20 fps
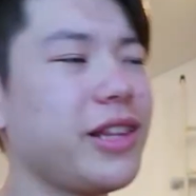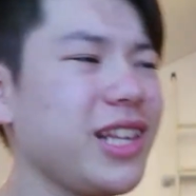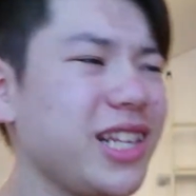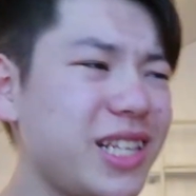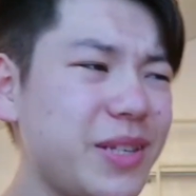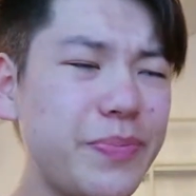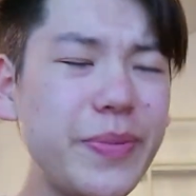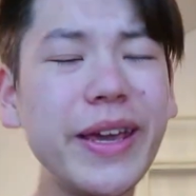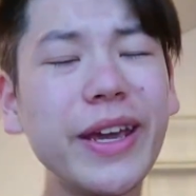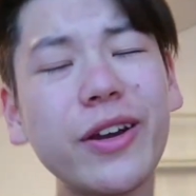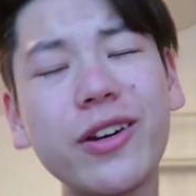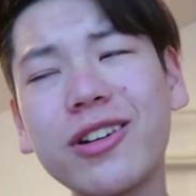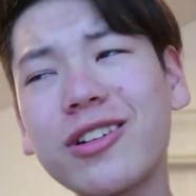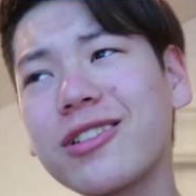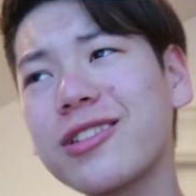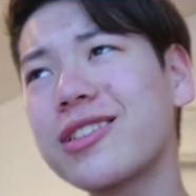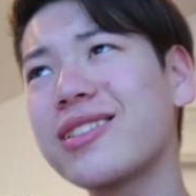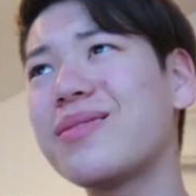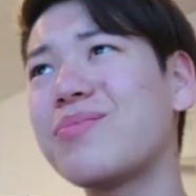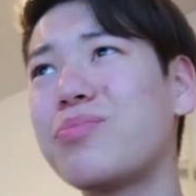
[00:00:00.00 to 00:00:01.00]
These
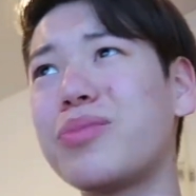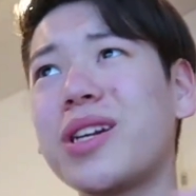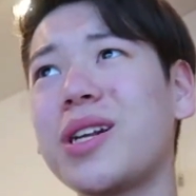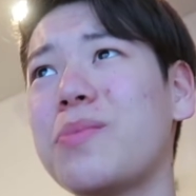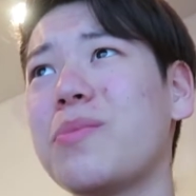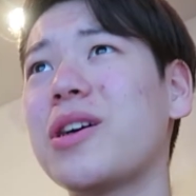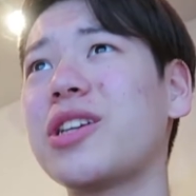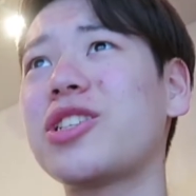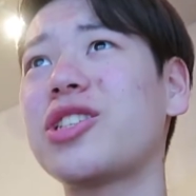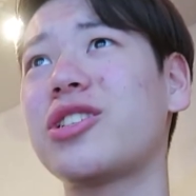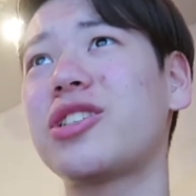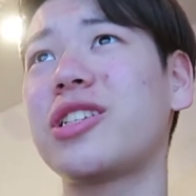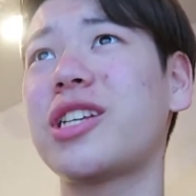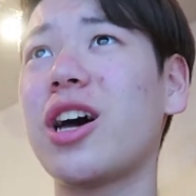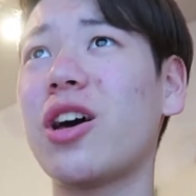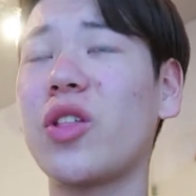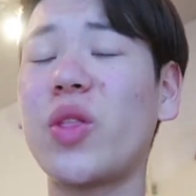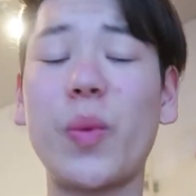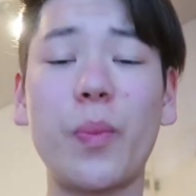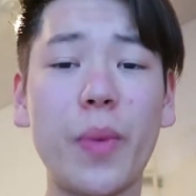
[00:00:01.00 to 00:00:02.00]
speakers pretty much
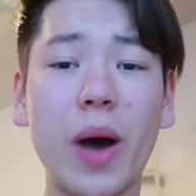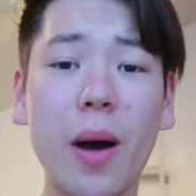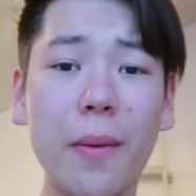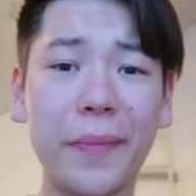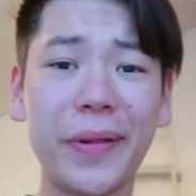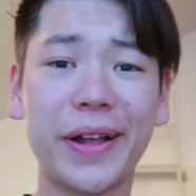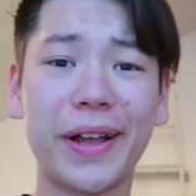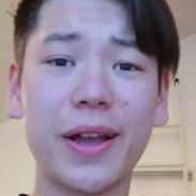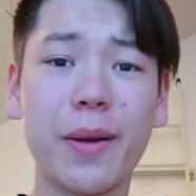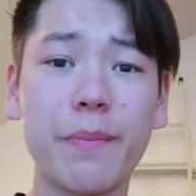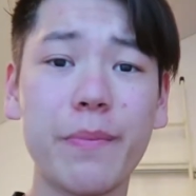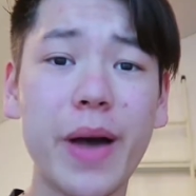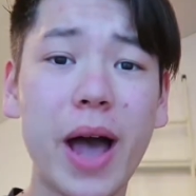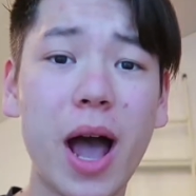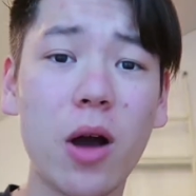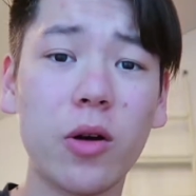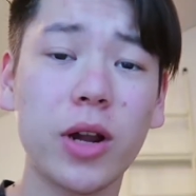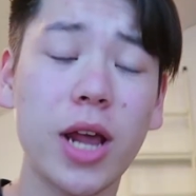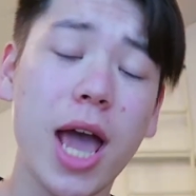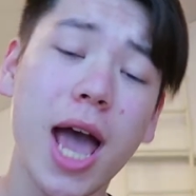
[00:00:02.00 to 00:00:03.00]
tell the public
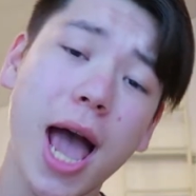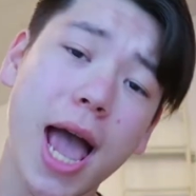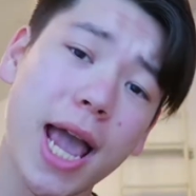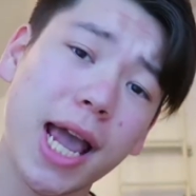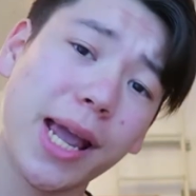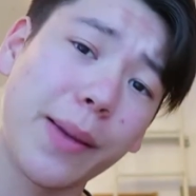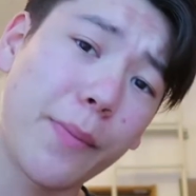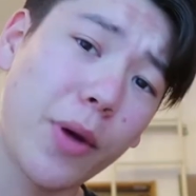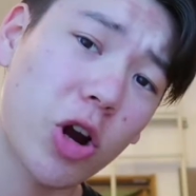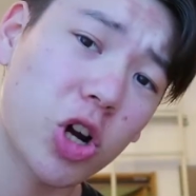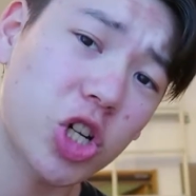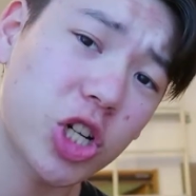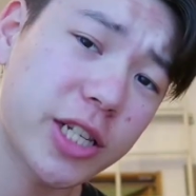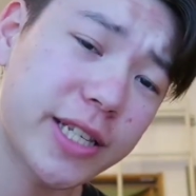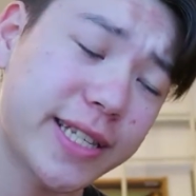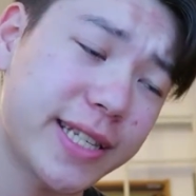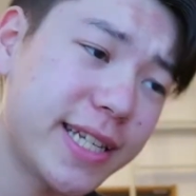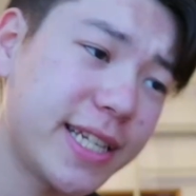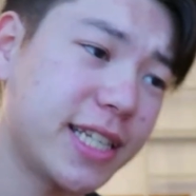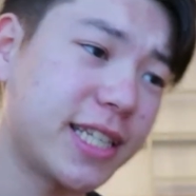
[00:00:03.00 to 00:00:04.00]
about
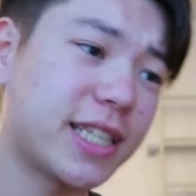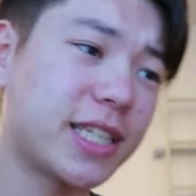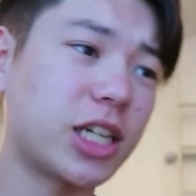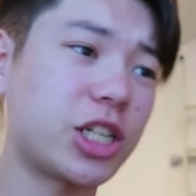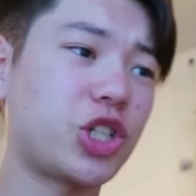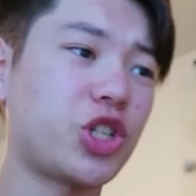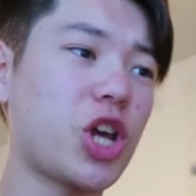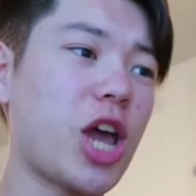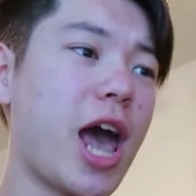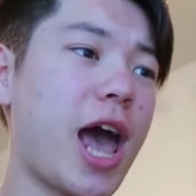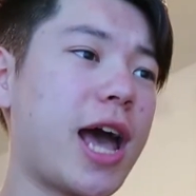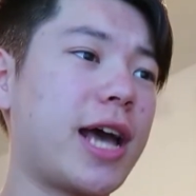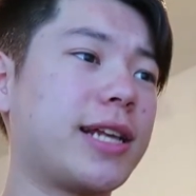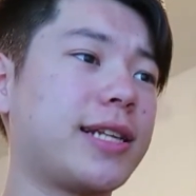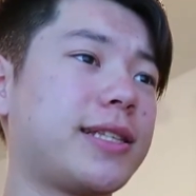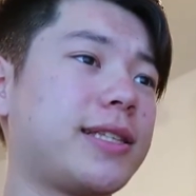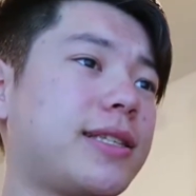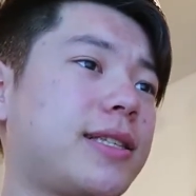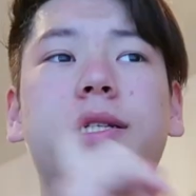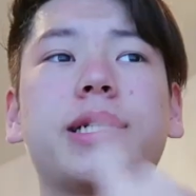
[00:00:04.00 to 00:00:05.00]
emergencies such
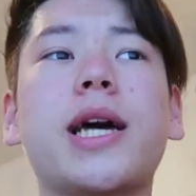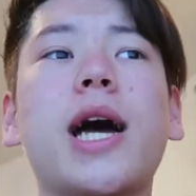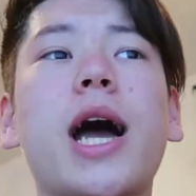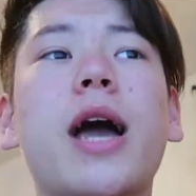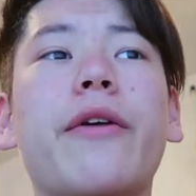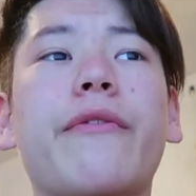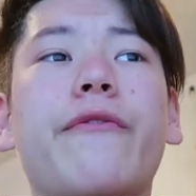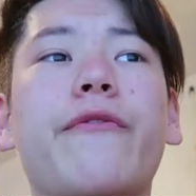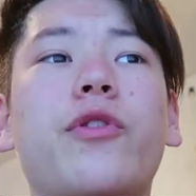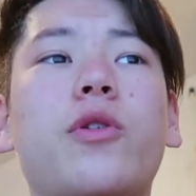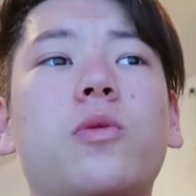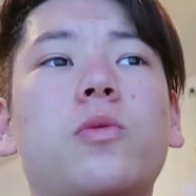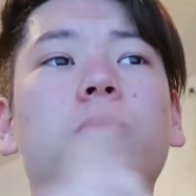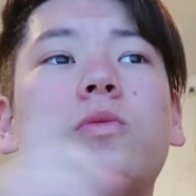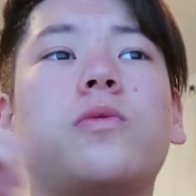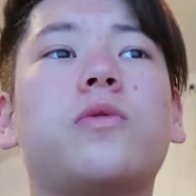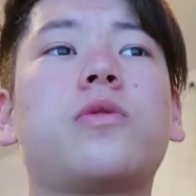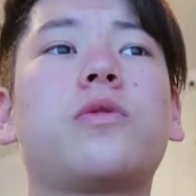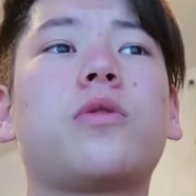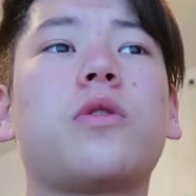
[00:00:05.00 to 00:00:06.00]
as
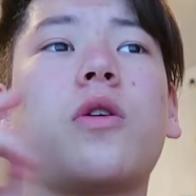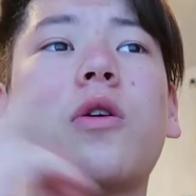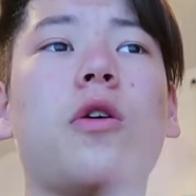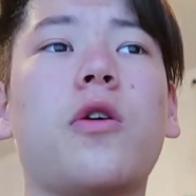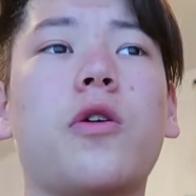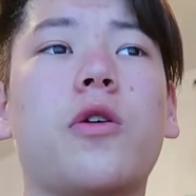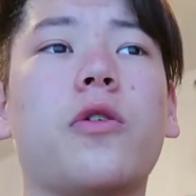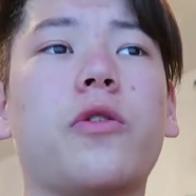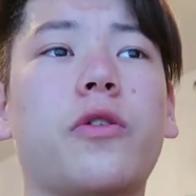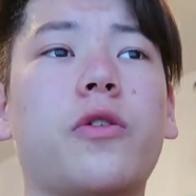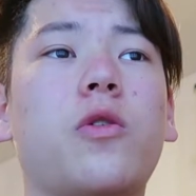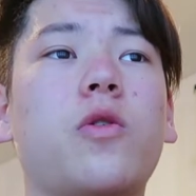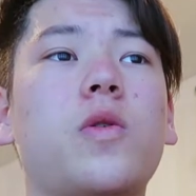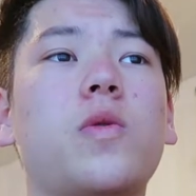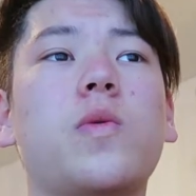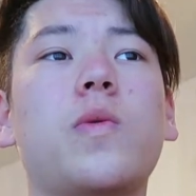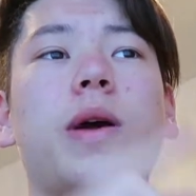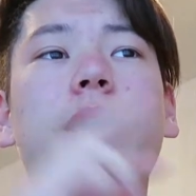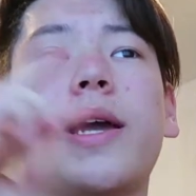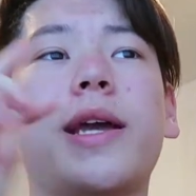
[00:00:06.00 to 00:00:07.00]
typhoons,
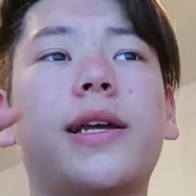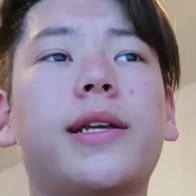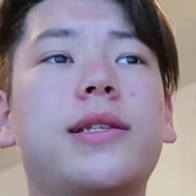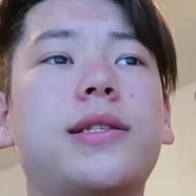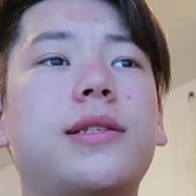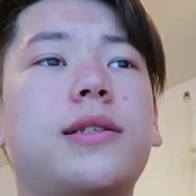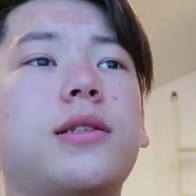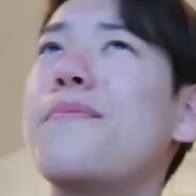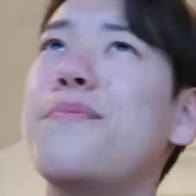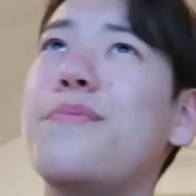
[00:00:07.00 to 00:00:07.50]
earthquakes,